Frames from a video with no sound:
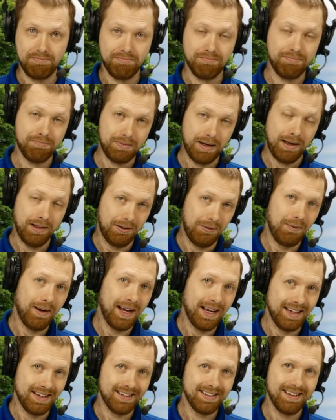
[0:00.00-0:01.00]
By the
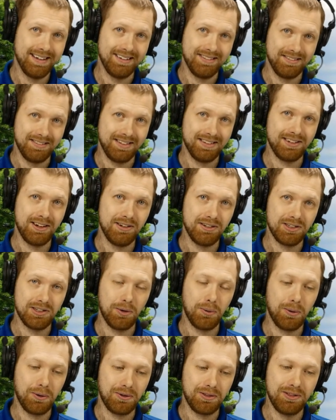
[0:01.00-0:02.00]
way, it's also
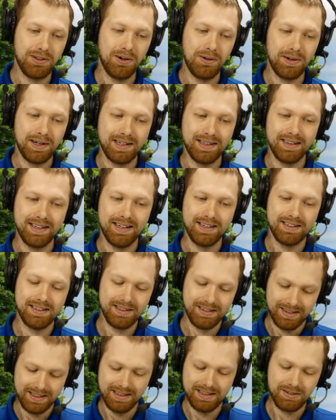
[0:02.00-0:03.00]
worth noting that
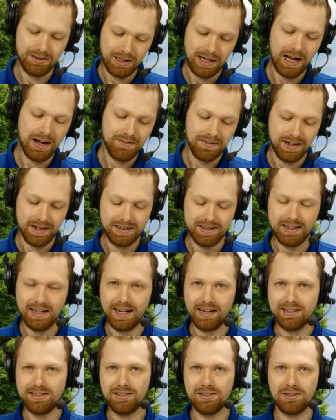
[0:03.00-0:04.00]
this covenant in
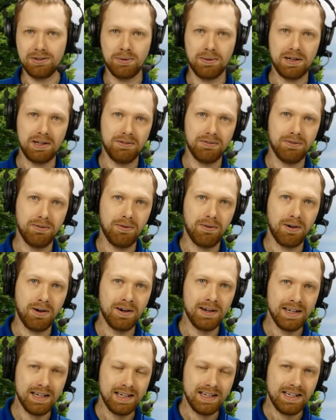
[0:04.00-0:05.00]
Exodus 24,
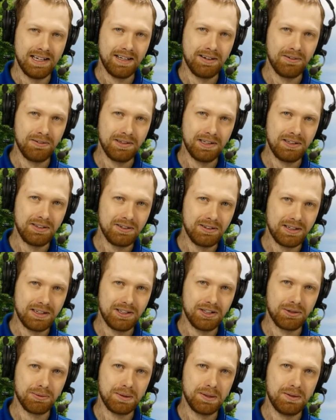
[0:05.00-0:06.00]
it only took
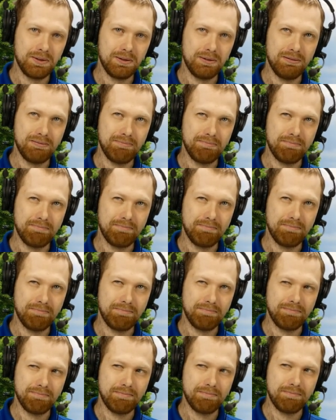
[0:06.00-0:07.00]
Israel
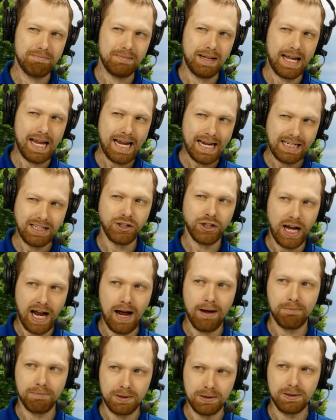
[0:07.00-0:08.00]
8
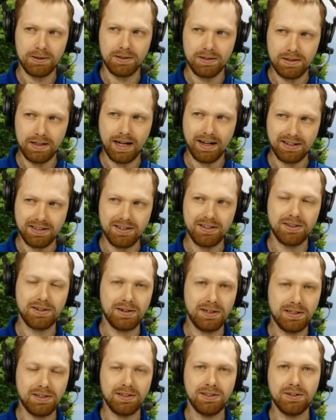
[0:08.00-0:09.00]
chapters, Exodus
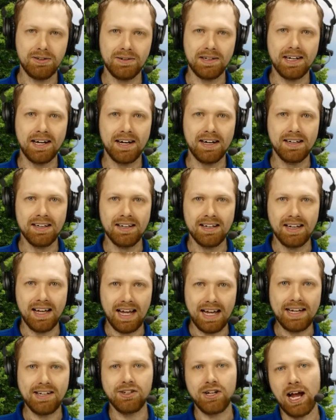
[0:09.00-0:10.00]
32,
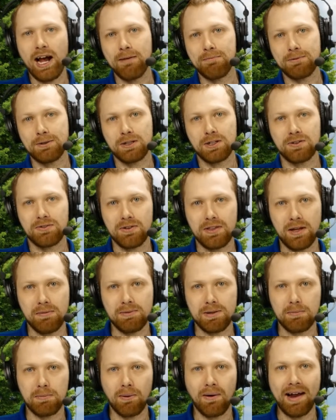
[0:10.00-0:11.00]
8 chapters for them
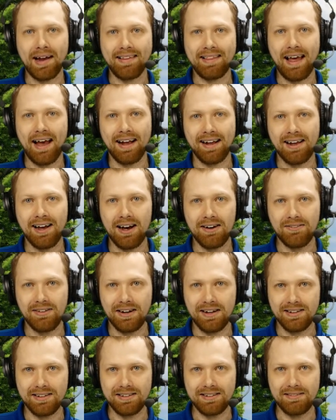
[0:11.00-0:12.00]
to break that
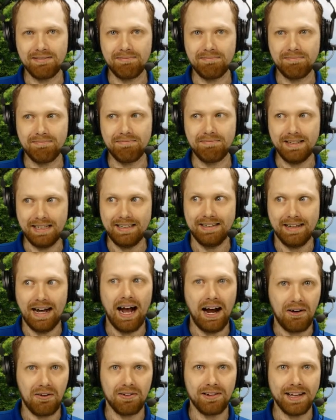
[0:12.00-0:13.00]
covenant
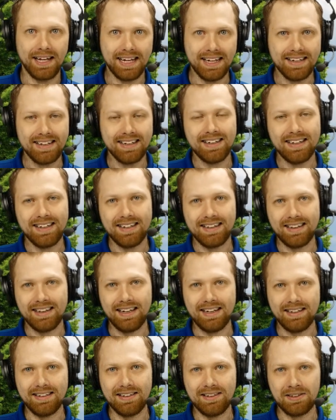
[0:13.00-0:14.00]
entirely.
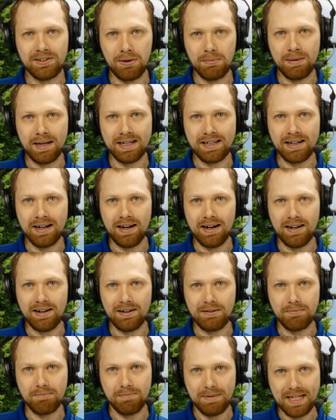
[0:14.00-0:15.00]
They disobeyed
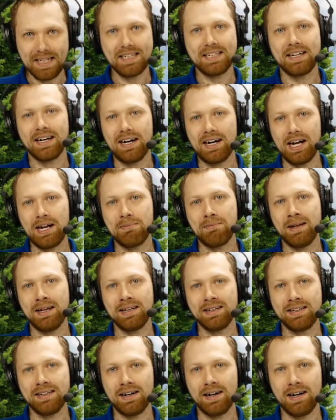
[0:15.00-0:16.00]
God big time,
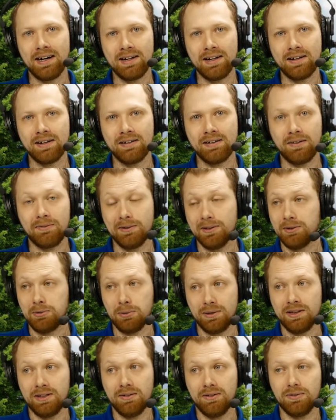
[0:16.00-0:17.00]
and God was
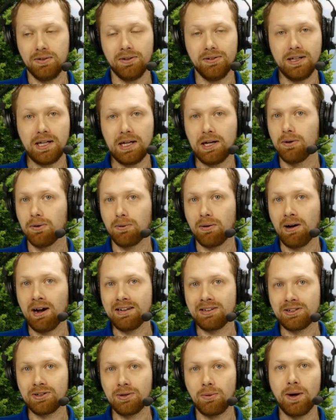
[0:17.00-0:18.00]
within full legal
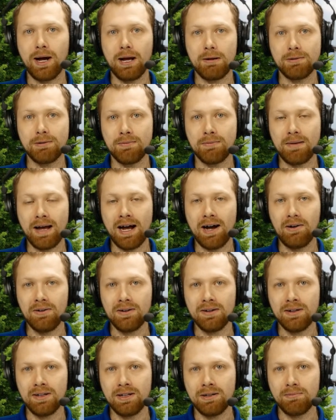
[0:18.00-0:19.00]
rights to wipe them out.
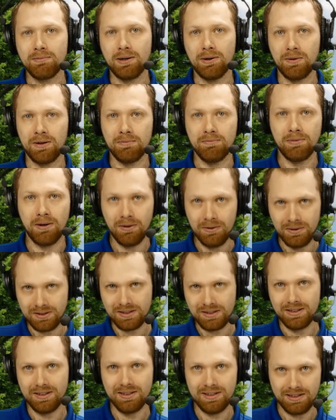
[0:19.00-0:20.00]
But when
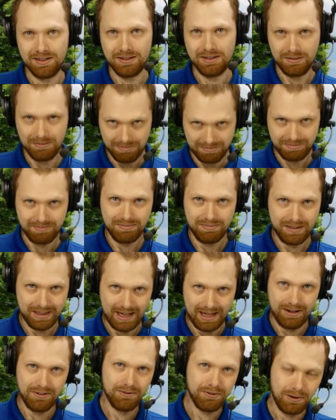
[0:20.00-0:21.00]
Moses,
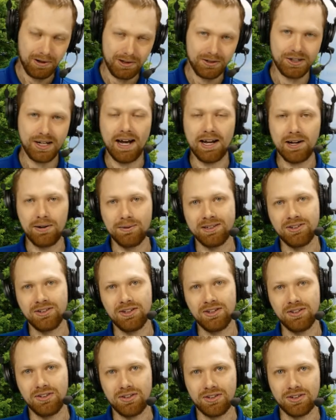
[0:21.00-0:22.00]
again foreshadowing
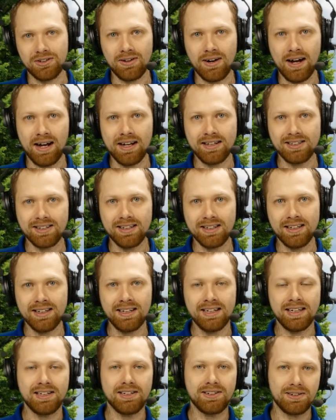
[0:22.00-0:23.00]
Jesus Christ,
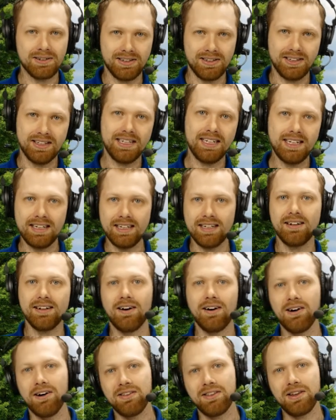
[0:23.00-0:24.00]
interceded
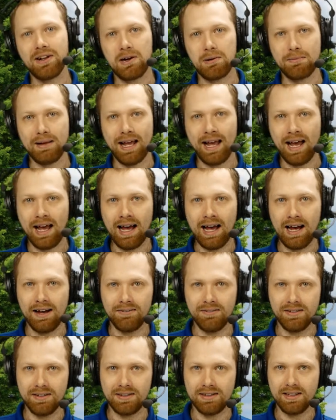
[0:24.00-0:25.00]
on their behalf
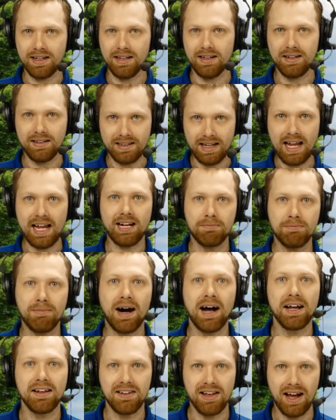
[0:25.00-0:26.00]
and said, "Take
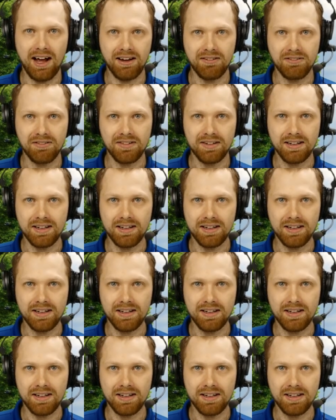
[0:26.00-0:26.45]
my life,